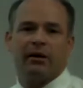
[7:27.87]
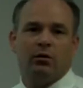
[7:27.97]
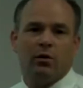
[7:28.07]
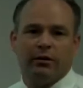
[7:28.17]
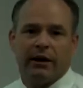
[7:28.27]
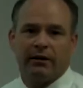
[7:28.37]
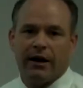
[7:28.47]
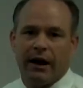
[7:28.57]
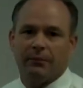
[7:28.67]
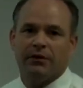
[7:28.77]
medical only
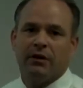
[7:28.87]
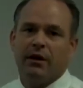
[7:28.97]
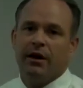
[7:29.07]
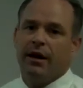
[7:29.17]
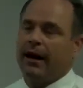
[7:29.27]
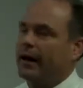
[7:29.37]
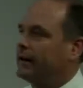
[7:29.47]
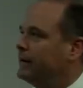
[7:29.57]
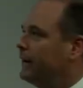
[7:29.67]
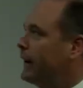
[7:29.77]
claims.
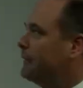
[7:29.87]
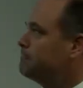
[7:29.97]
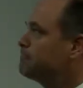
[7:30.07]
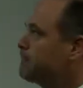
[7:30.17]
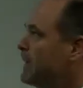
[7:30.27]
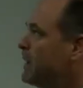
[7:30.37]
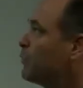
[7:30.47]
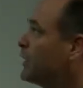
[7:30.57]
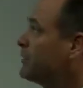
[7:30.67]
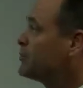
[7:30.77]
And then
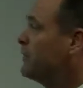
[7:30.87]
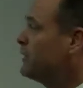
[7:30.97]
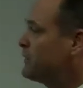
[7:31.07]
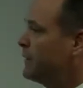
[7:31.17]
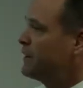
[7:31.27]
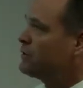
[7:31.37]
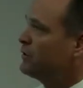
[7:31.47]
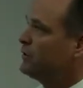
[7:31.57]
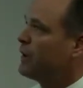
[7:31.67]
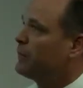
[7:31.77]
we're going to show you some
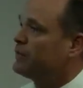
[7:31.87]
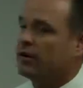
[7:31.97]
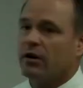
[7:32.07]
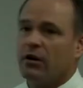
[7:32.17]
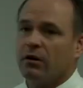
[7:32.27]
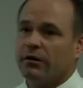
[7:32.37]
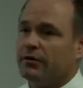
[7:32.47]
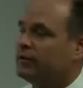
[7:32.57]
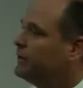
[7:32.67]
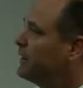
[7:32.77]
additional numbers here. Carl,
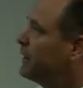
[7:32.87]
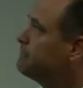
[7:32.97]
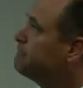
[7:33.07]
if you'd